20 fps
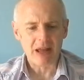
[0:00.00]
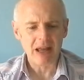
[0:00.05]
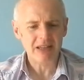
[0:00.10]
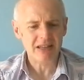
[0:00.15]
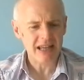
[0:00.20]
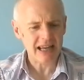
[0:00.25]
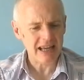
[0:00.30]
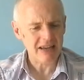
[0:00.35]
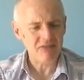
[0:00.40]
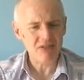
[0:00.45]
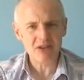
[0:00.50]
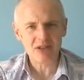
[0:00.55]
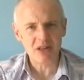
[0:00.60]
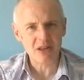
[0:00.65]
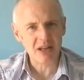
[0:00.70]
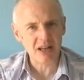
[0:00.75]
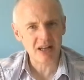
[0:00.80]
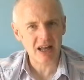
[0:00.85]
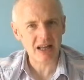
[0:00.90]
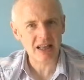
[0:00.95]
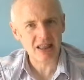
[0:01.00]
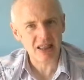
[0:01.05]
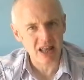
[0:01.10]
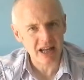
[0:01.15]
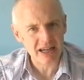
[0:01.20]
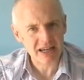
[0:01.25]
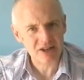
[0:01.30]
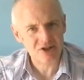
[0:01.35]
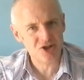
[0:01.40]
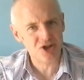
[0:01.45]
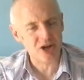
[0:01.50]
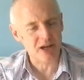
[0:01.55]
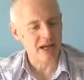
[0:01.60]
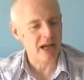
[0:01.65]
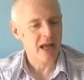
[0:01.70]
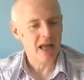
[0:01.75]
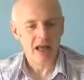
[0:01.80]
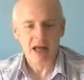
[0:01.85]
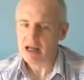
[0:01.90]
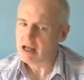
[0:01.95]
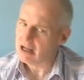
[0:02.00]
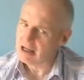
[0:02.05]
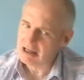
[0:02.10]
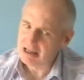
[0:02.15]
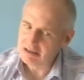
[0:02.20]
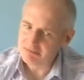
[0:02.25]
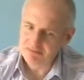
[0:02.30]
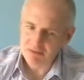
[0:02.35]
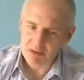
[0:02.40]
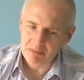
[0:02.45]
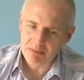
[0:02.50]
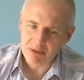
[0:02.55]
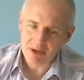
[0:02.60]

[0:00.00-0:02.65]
Is it even something like lychee? I